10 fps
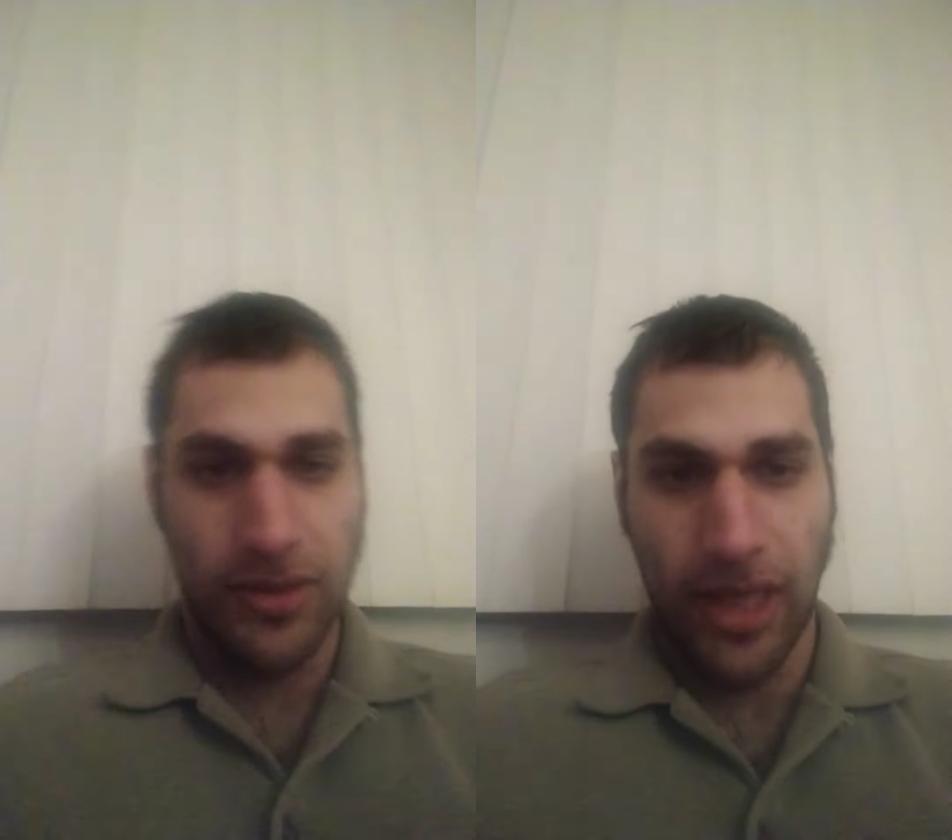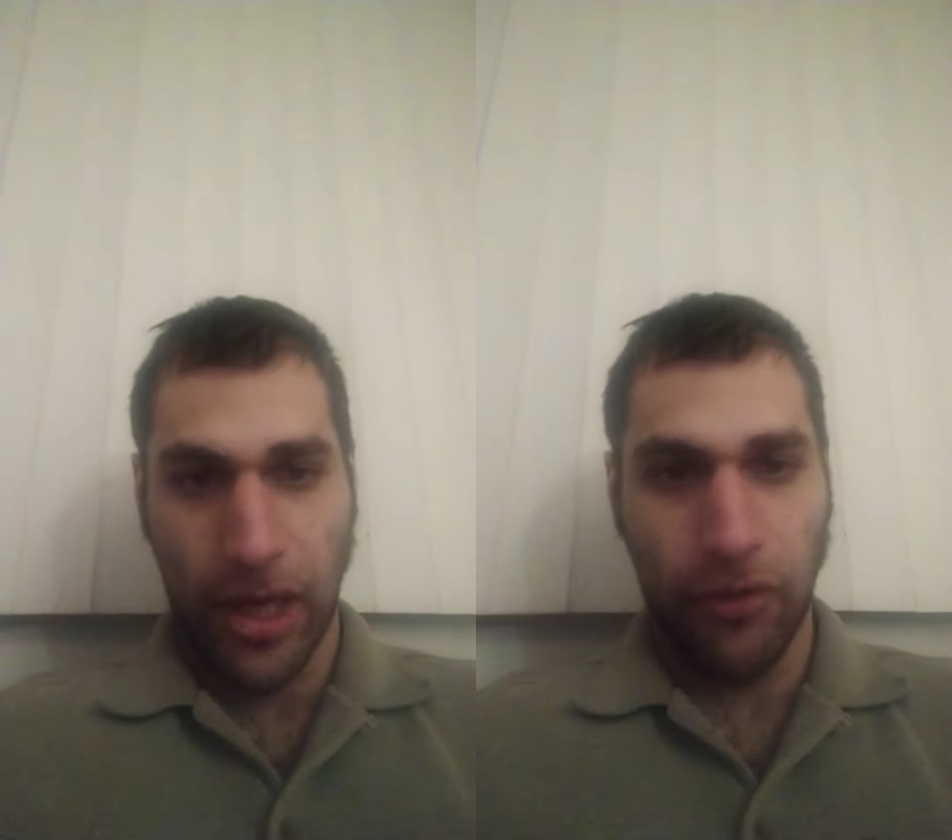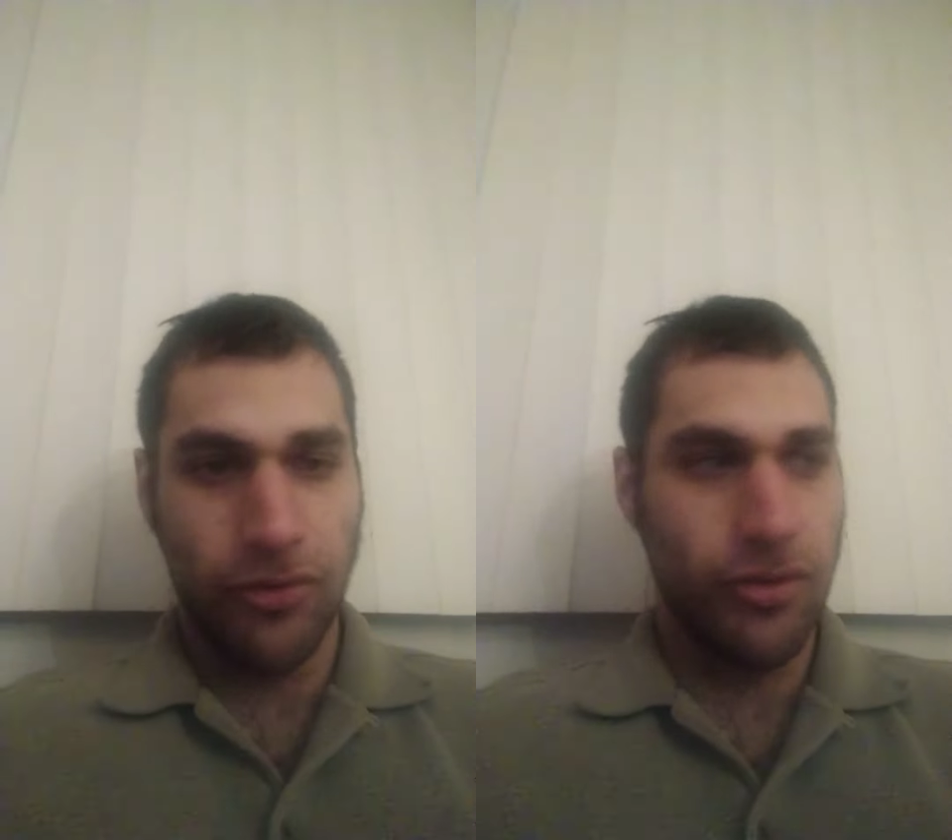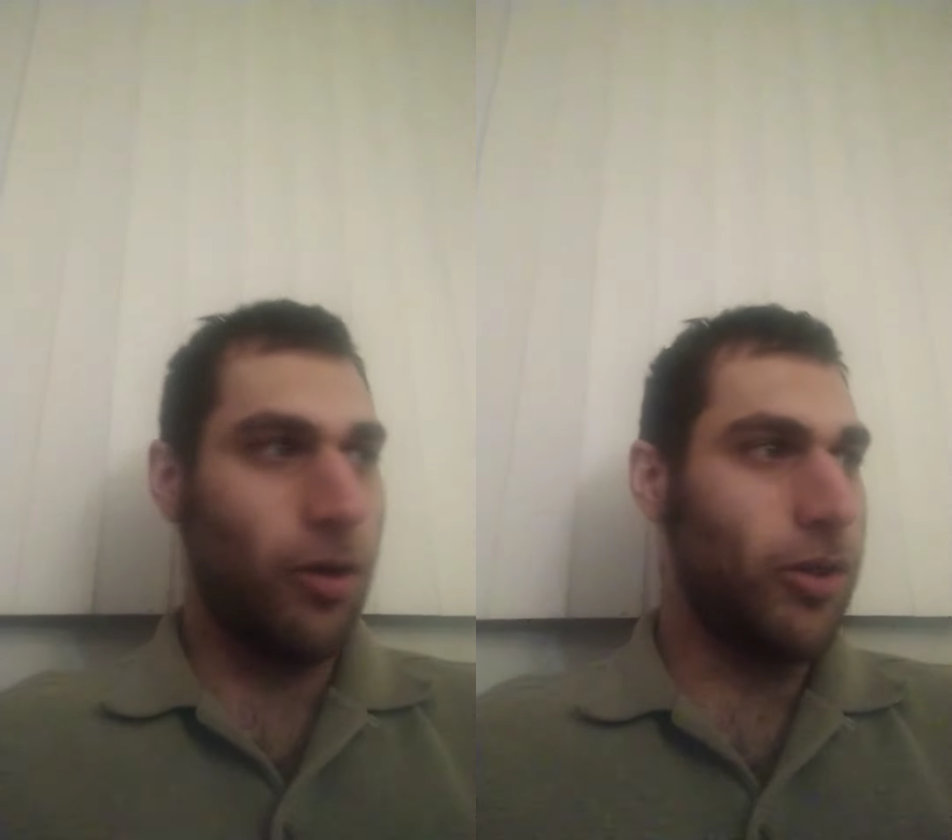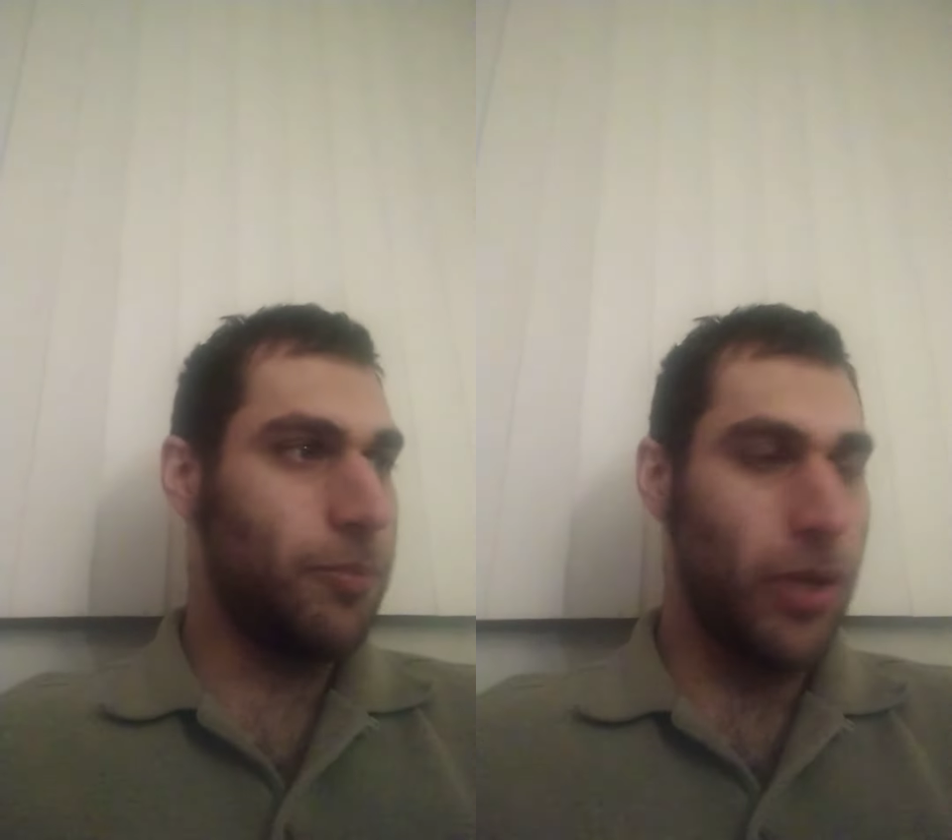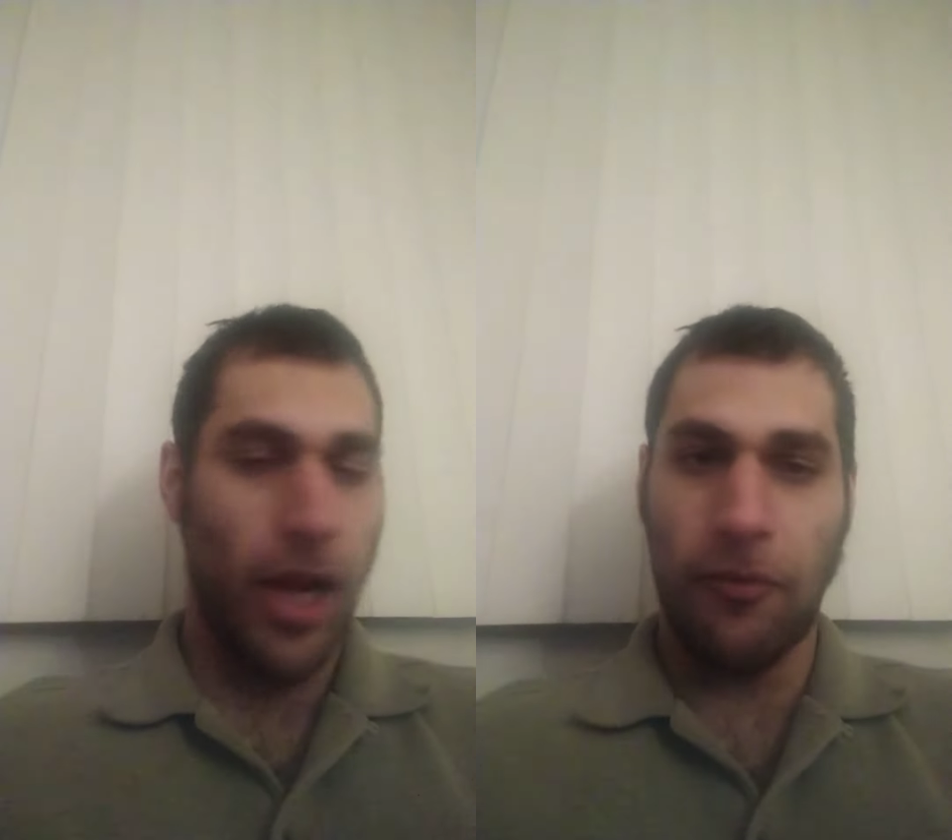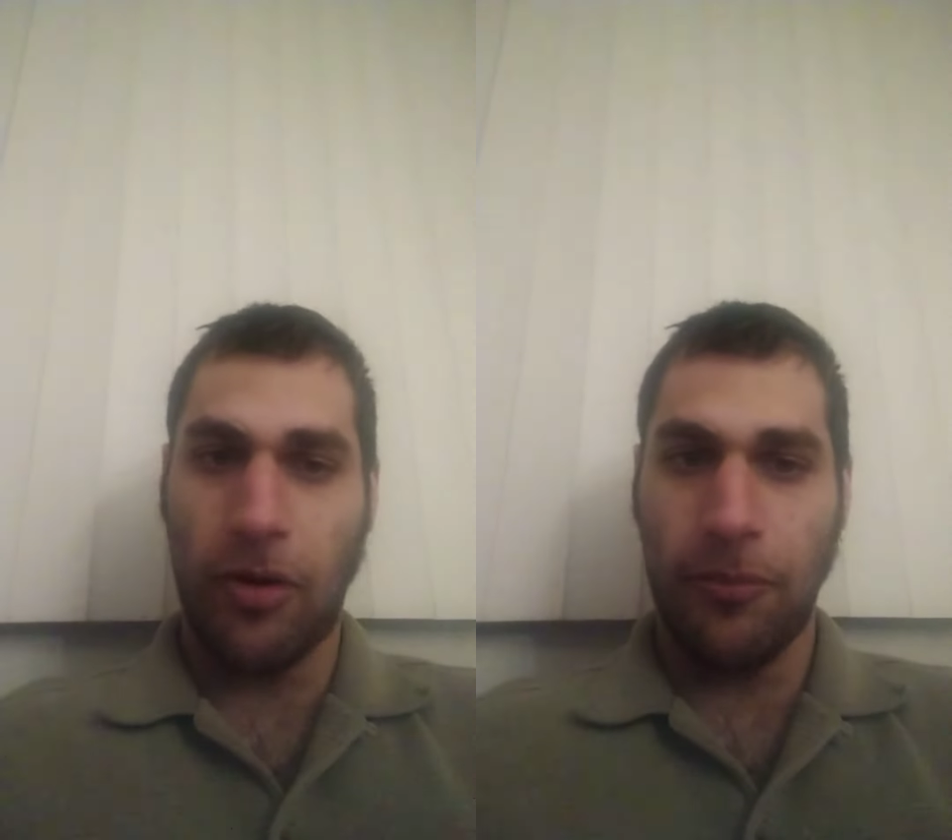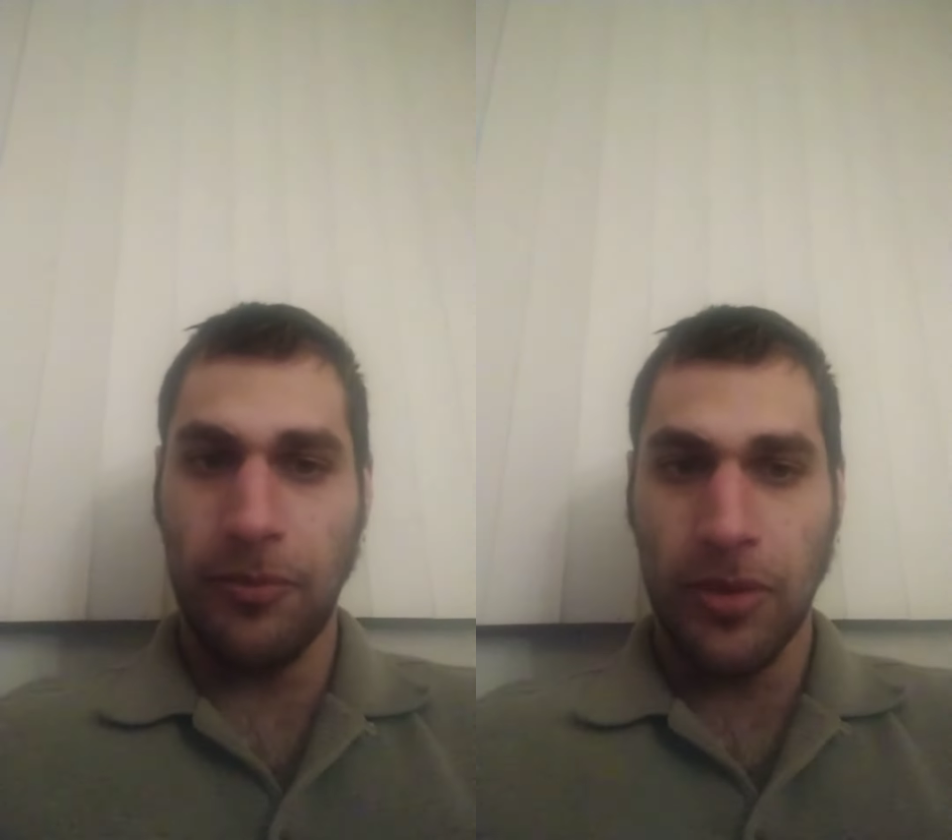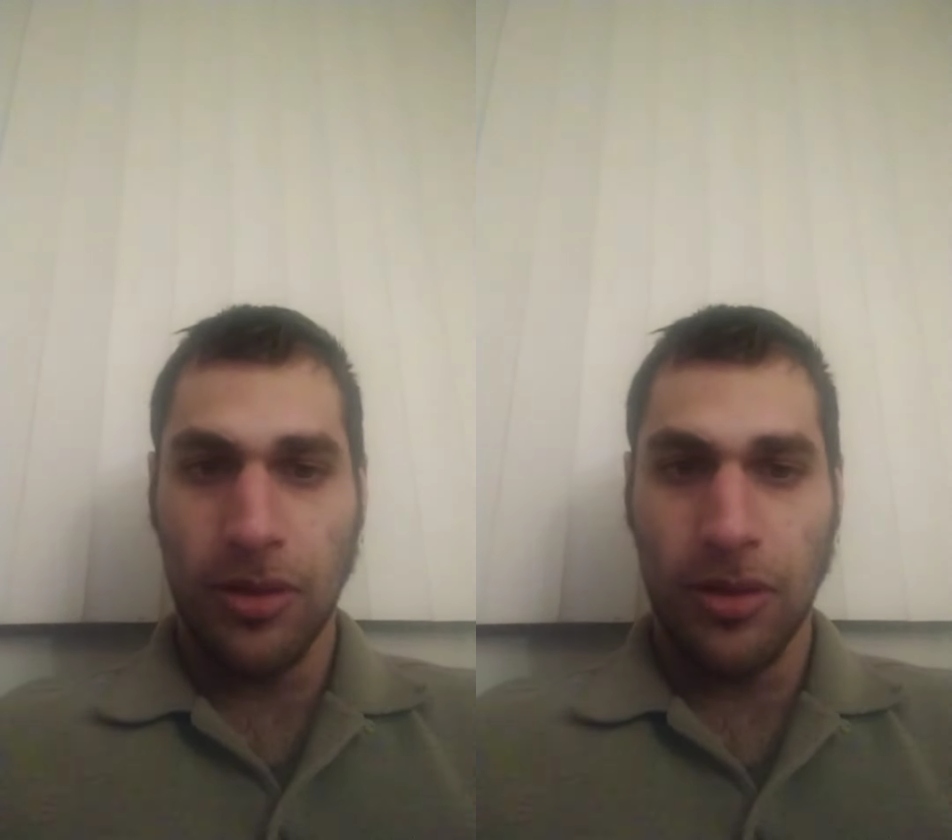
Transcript: Daniel and Charlotte, but I will